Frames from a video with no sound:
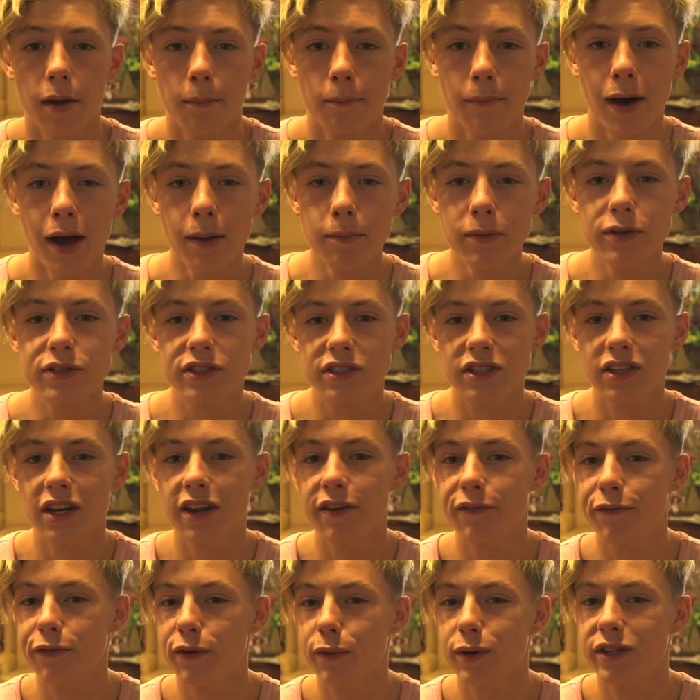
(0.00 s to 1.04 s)
My musical
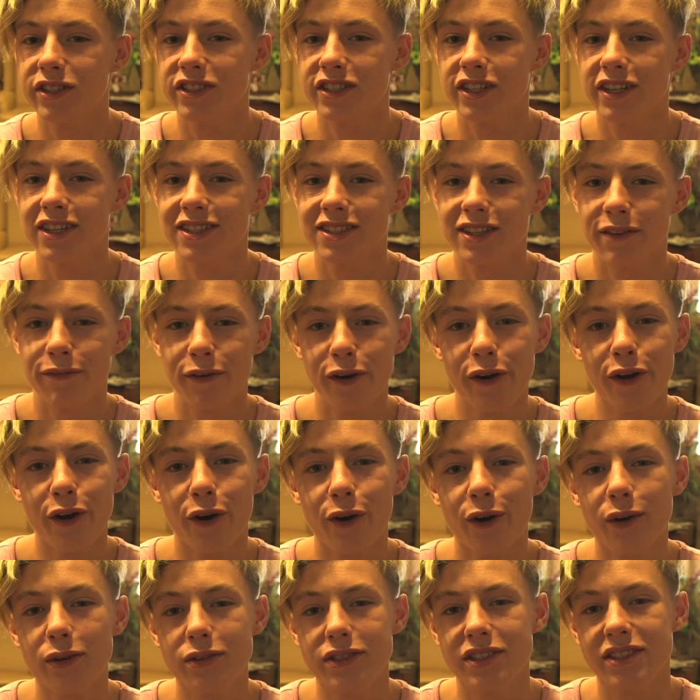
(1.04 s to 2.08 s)
influences are very
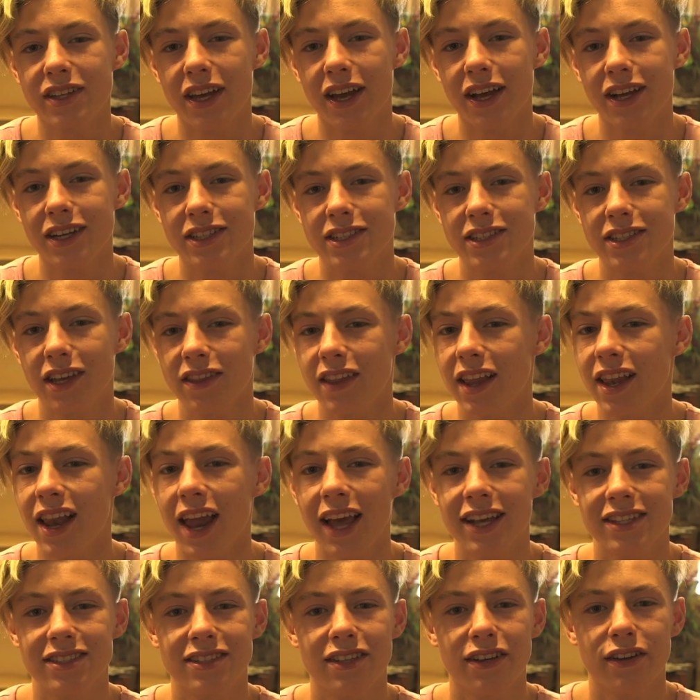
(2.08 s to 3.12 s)
old style, so the
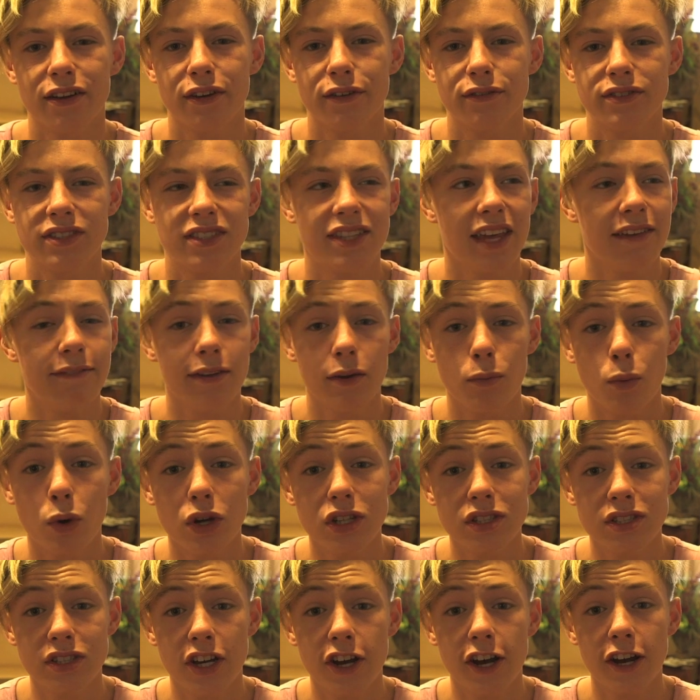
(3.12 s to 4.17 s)
likes of Stevie
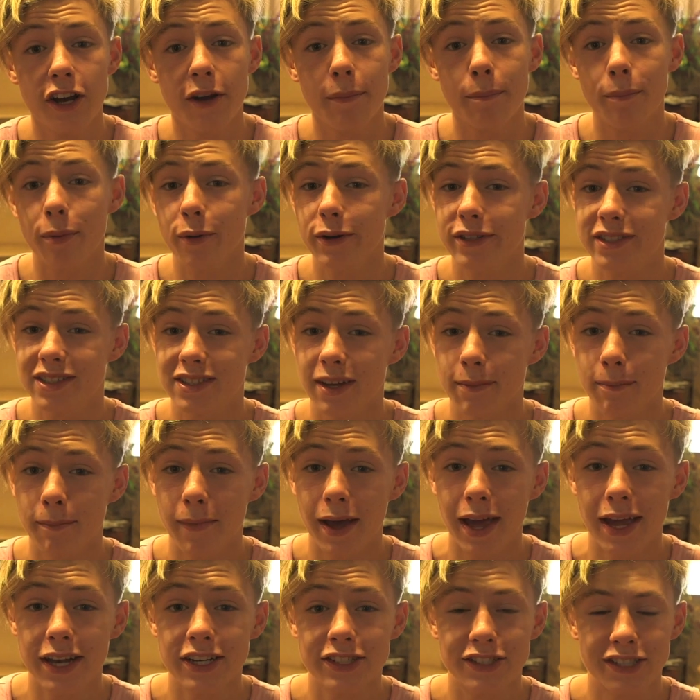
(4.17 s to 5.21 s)
Wonder, Boyz II
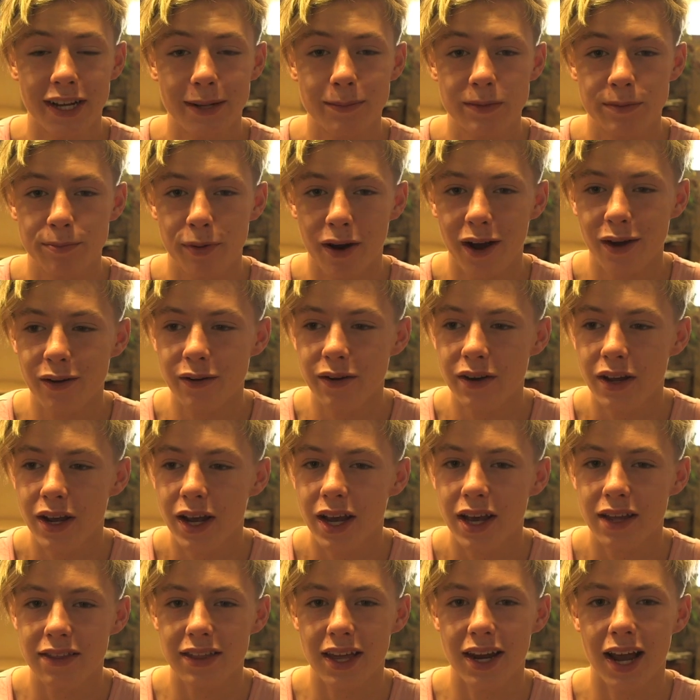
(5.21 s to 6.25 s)
Men, James Brown.
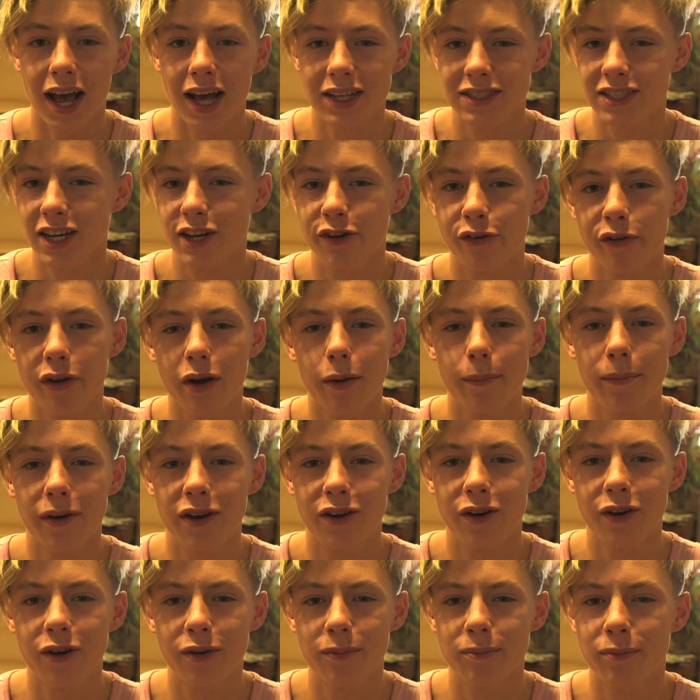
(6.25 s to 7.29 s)
Then as I grew up,
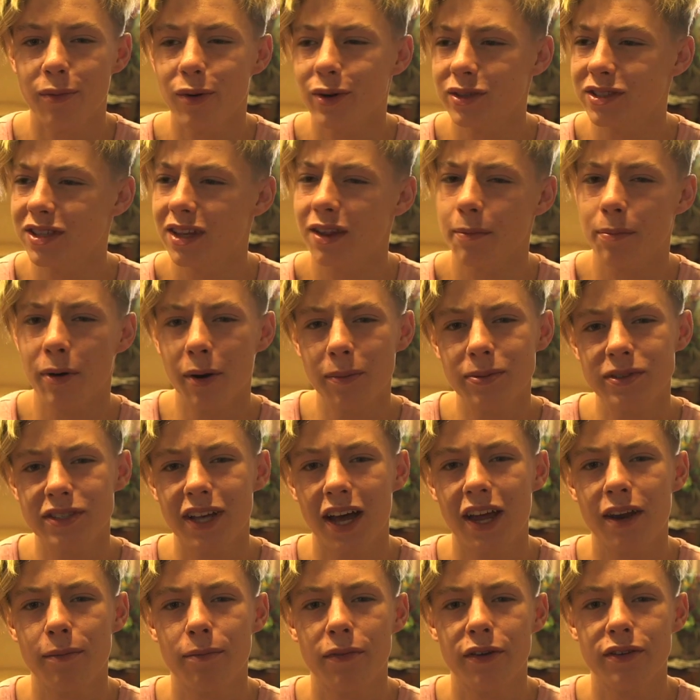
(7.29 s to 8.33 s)
I got more into the pop
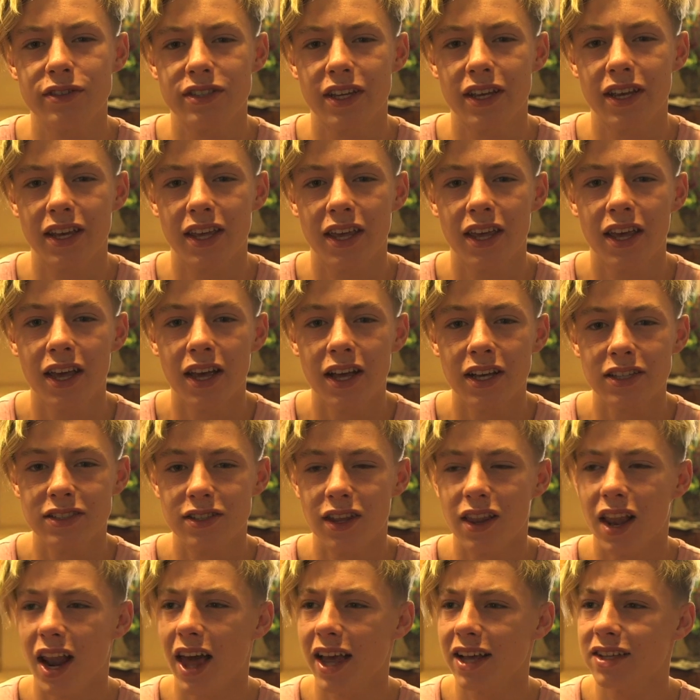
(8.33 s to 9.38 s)
side of music,
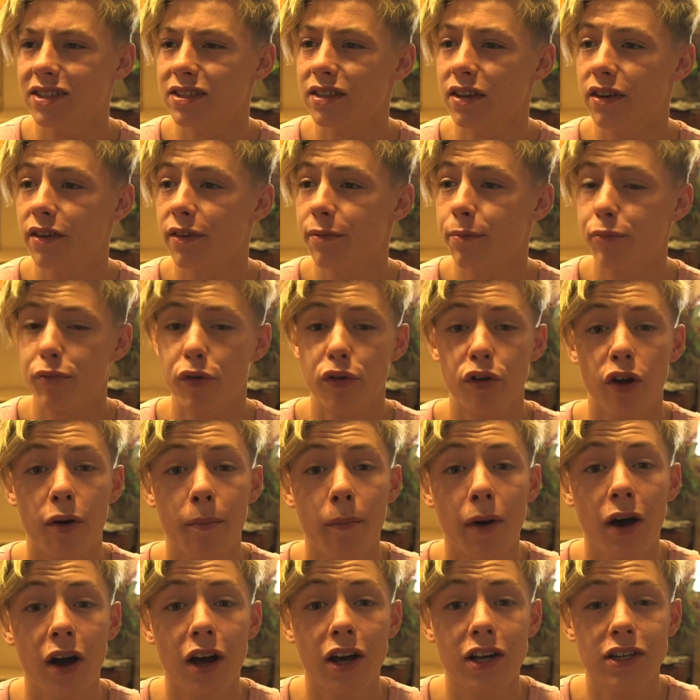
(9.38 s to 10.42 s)
so the likes of
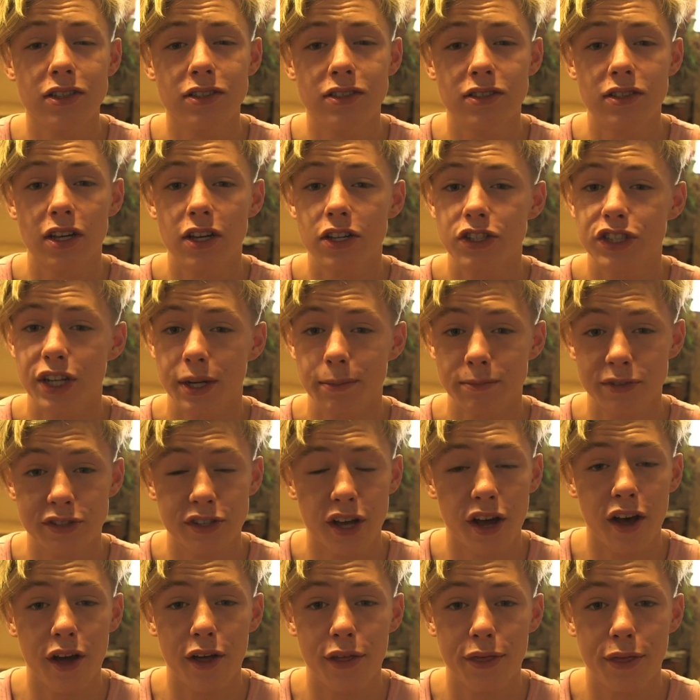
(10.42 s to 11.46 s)
Bruno Mars,
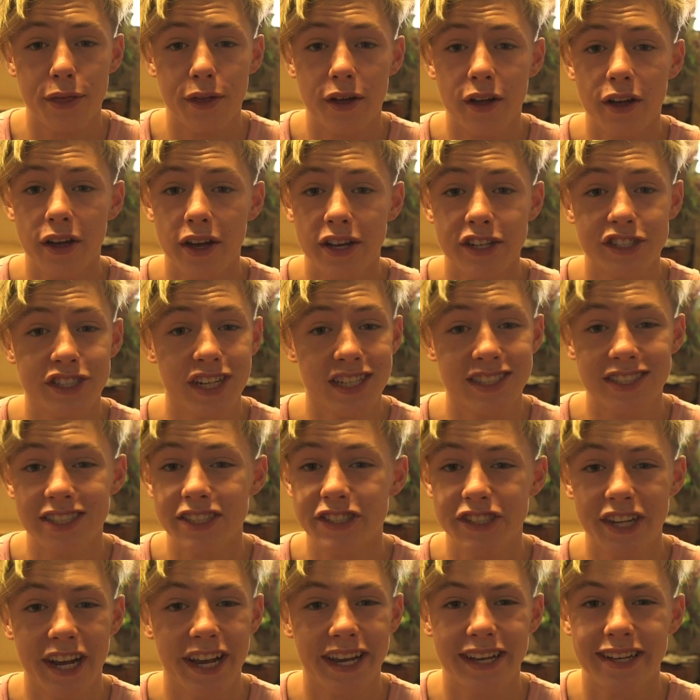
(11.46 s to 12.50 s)
James Arthur and
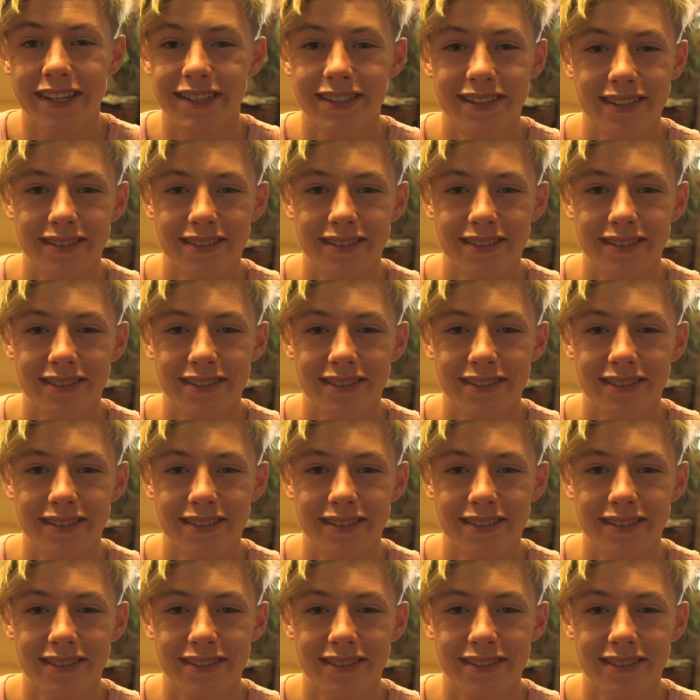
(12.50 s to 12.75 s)
Jessie J.